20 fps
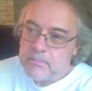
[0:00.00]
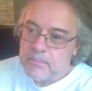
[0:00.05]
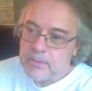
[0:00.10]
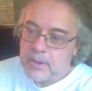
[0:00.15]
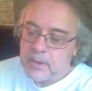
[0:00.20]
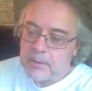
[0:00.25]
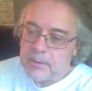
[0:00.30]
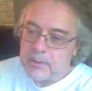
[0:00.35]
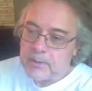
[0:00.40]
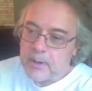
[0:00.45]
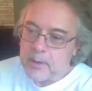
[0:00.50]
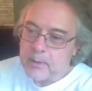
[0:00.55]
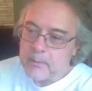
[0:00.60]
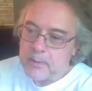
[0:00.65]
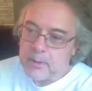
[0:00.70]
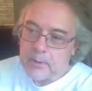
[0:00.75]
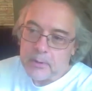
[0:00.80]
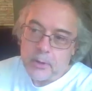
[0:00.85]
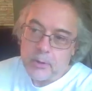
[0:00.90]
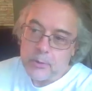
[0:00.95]
uh, I, I
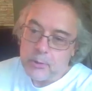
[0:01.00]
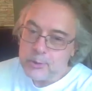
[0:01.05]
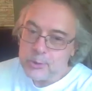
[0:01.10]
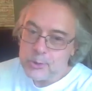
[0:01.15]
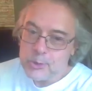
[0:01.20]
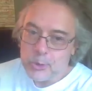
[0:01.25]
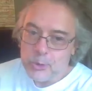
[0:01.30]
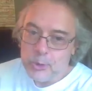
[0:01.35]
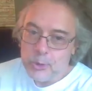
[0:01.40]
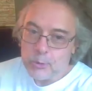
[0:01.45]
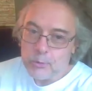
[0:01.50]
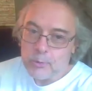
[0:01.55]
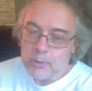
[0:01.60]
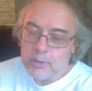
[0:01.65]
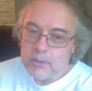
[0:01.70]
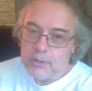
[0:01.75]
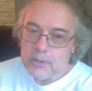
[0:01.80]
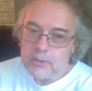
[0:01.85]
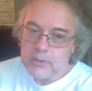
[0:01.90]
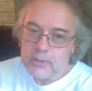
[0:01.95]
don't know, you just don't, you don't really
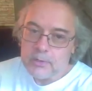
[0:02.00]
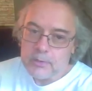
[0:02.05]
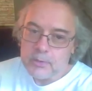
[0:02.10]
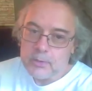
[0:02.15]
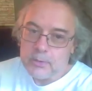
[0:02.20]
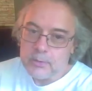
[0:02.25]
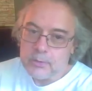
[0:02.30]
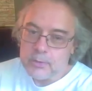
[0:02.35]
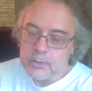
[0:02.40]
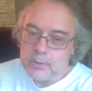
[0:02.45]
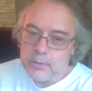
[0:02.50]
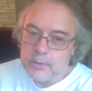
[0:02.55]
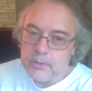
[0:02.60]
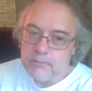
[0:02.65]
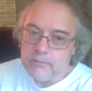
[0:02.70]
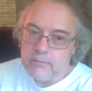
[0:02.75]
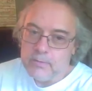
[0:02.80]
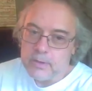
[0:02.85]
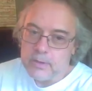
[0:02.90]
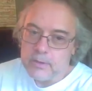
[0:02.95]
need to, to, to
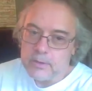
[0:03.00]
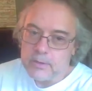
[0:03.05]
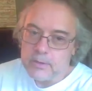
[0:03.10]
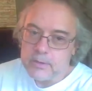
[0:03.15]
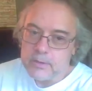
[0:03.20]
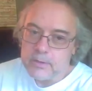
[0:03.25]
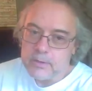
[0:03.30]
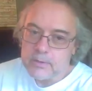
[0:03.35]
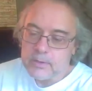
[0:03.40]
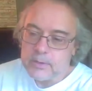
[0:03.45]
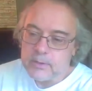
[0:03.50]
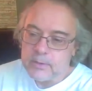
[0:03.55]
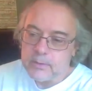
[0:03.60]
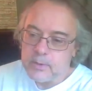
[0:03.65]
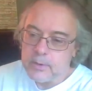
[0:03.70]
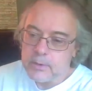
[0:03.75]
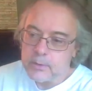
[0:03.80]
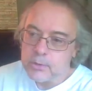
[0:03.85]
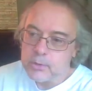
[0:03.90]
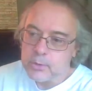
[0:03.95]
invent uh,
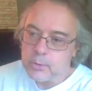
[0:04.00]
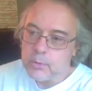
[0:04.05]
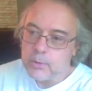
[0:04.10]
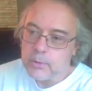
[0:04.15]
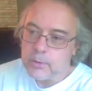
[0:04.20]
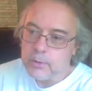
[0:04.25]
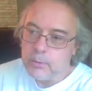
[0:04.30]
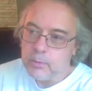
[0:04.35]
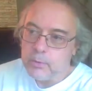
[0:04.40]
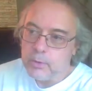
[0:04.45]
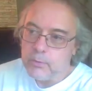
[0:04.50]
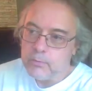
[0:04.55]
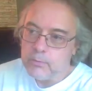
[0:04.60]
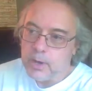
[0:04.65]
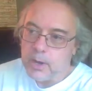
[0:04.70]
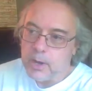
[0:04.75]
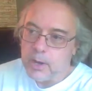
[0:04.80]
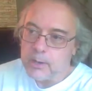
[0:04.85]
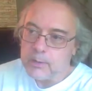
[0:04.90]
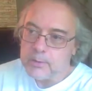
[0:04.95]
a story when you've
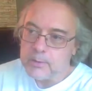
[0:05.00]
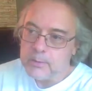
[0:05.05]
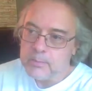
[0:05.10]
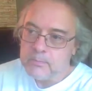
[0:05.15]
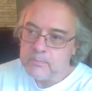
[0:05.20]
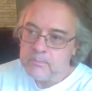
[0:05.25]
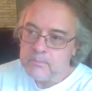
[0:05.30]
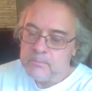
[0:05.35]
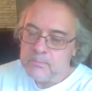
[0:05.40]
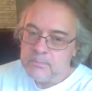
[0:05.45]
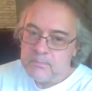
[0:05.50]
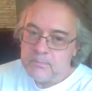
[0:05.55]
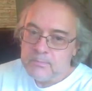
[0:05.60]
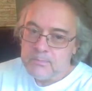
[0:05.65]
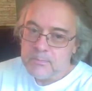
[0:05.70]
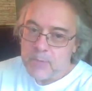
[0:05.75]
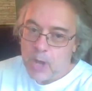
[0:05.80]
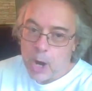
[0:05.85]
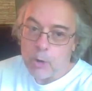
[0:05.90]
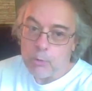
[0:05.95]
got
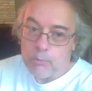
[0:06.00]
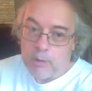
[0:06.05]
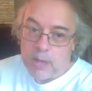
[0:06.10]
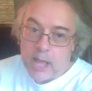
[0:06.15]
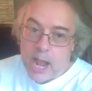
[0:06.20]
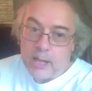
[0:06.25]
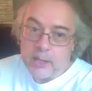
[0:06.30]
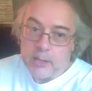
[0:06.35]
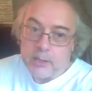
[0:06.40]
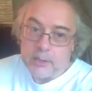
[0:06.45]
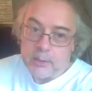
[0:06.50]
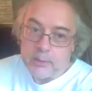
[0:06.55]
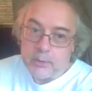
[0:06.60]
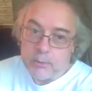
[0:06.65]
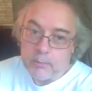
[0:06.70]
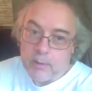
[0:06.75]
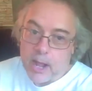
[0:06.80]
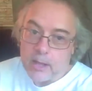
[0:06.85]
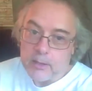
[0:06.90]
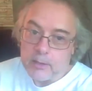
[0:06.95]
our reality, the
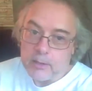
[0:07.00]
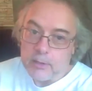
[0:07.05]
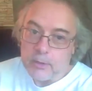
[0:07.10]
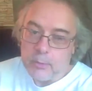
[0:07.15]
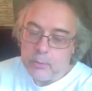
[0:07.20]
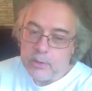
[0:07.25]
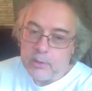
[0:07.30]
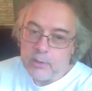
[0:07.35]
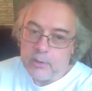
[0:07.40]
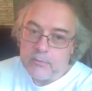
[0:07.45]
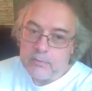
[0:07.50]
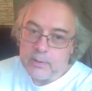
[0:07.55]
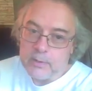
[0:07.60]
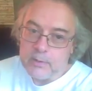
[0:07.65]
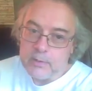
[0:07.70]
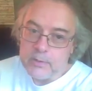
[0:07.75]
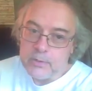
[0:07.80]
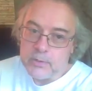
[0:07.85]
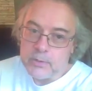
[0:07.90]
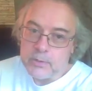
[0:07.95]
reality that we live
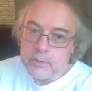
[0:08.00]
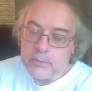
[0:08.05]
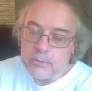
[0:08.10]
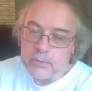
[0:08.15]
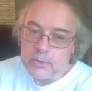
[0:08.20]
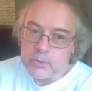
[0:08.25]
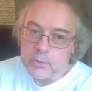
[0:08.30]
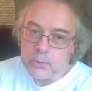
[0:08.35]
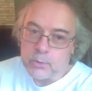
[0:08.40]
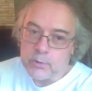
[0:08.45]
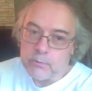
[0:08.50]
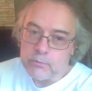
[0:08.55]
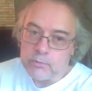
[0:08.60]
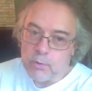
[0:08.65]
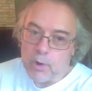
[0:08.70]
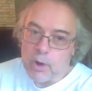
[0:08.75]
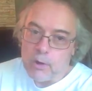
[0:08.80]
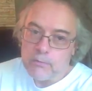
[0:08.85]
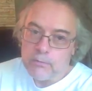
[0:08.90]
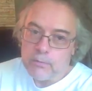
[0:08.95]
in, to, to sort of
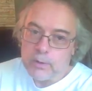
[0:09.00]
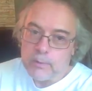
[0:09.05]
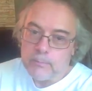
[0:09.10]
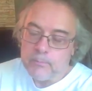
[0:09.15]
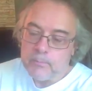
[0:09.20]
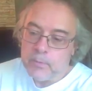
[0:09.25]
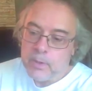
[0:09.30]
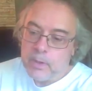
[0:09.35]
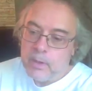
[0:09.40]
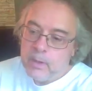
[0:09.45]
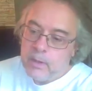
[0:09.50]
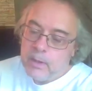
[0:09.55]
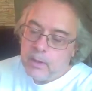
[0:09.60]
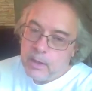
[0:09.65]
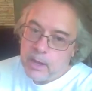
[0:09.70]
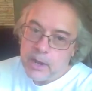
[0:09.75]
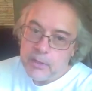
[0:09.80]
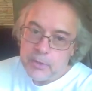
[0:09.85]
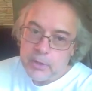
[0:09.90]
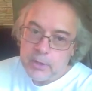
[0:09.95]
draw from. And
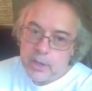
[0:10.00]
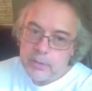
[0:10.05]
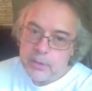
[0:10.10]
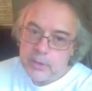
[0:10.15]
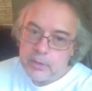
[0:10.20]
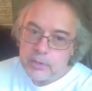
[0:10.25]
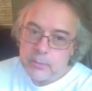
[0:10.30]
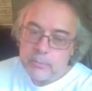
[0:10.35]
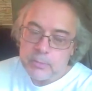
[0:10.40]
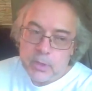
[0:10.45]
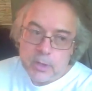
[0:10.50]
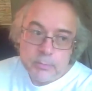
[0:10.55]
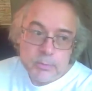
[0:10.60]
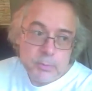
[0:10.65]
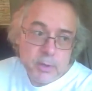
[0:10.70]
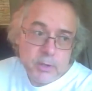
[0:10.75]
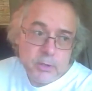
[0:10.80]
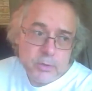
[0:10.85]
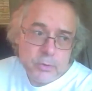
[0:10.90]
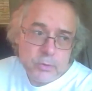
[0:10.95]
I think, I think sometimes
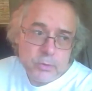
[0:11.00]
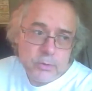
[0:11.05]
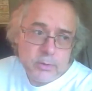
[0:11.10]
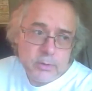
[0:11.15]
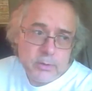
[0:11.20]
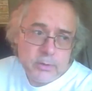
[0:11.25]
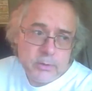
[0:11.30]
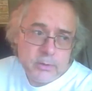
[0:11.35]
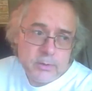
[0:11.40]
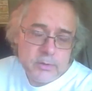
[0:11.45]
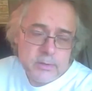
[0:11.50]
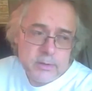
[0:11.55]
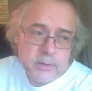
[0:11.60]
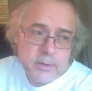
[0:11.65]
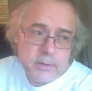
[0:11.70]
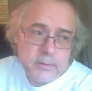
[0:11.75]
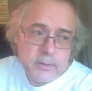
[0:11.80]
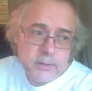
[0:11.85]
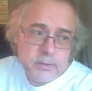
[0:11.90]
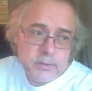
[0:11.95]
my stories, uh,
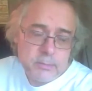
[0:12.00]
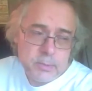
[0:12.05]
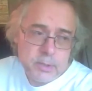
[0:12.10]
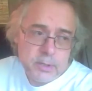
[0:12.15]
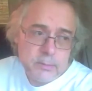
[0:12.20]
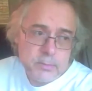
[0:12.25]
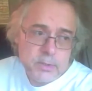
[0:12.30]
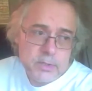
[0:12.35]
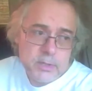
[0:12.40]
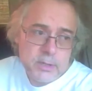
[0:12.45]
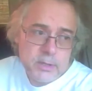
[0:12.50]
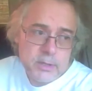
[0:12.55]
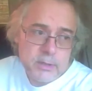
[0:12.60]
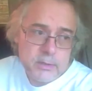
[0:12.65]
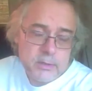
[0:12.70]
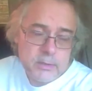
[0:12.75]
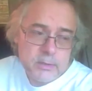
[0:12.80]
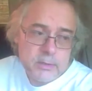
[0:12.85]
they sometimes get,